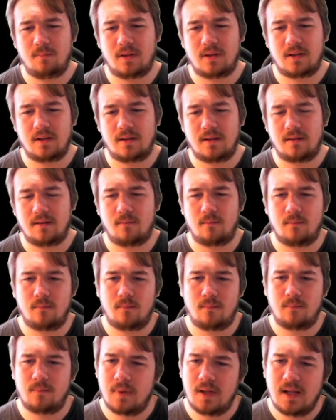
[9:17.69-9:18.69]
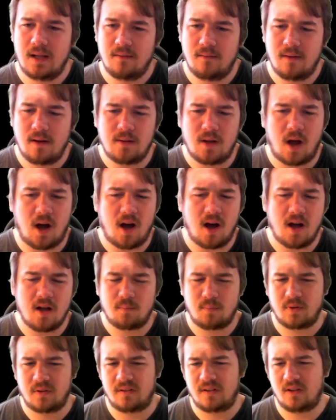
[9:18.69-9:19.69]
but very
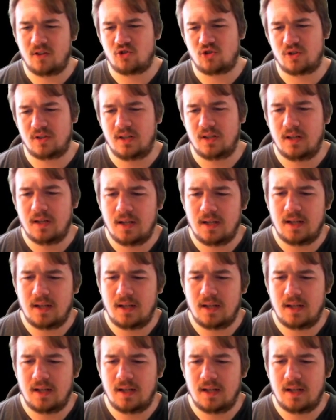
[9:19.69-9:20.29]
hard position.